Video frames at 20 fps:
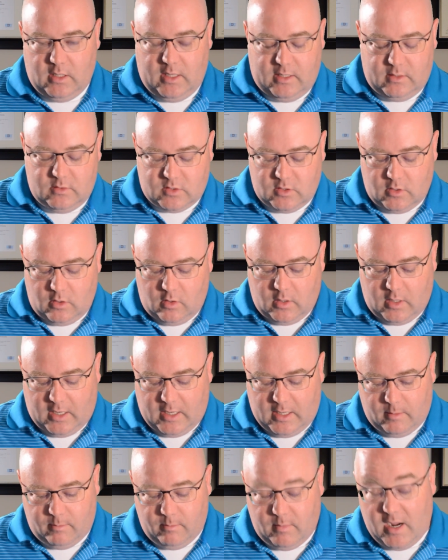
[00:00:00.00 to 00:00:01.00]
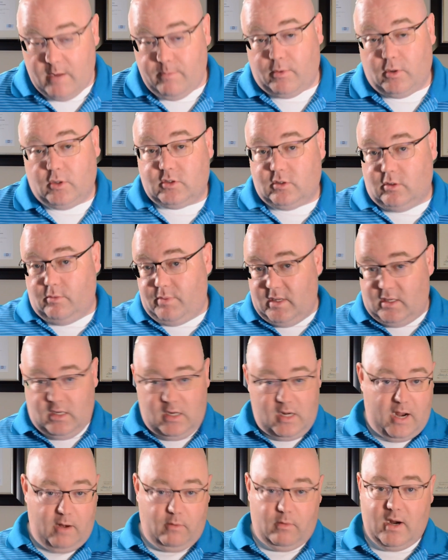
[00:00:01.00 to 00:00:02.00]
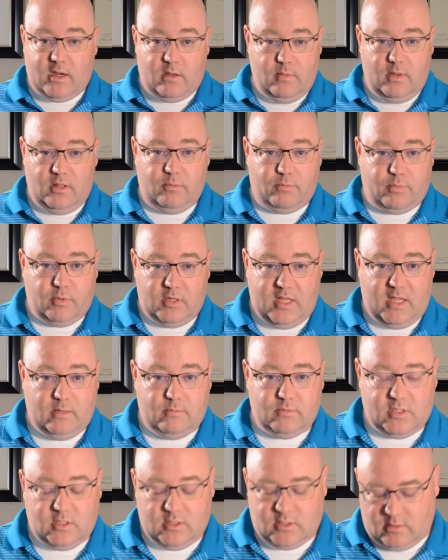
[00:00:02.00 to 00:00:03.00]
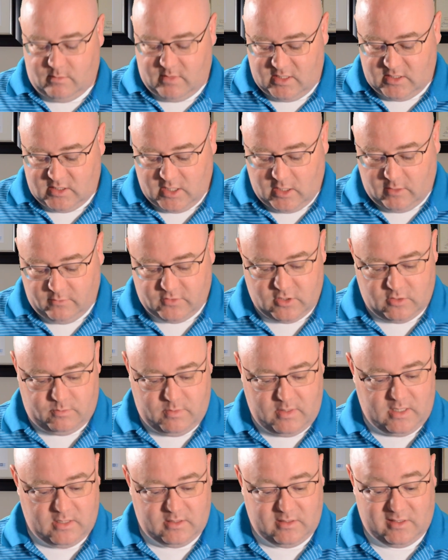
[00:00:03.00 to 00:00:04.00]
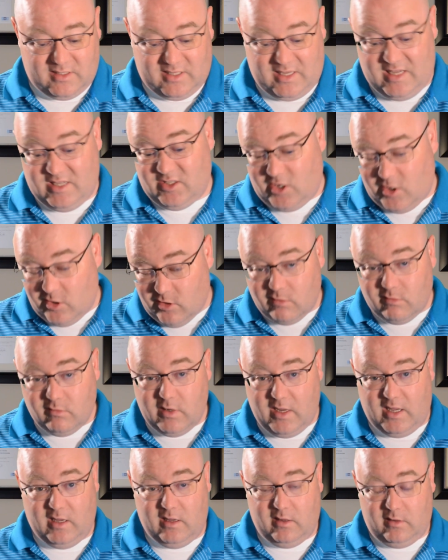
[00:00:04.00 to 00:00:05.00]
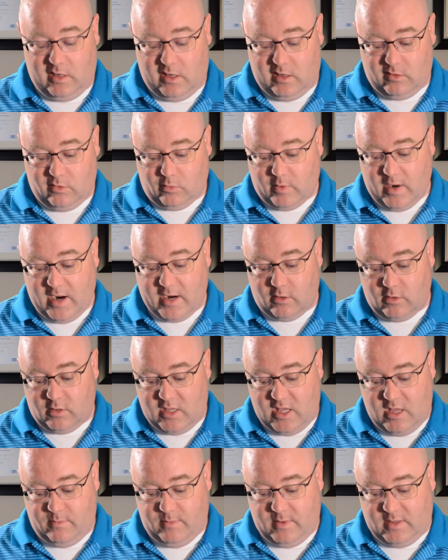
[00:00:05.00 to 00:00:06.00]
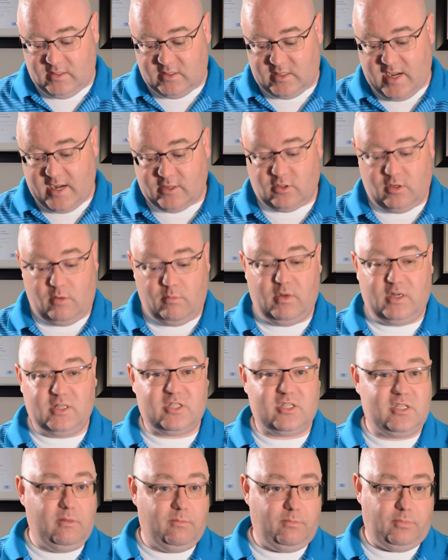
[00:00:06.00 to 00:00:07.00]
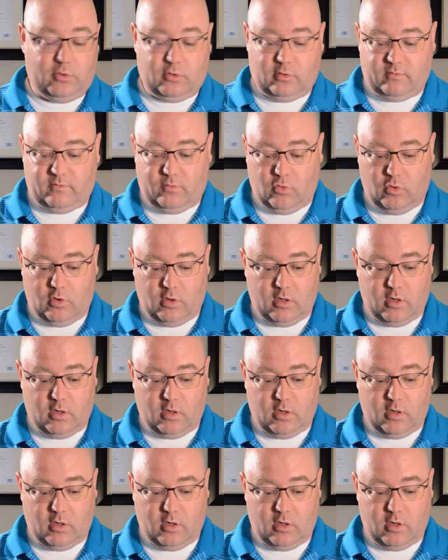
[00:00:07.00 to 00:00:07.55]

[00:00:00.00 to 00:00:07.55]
And so my personal opinion, I recommend the per diem system myself, just because it's easier, and the record keeping is actually much simpler for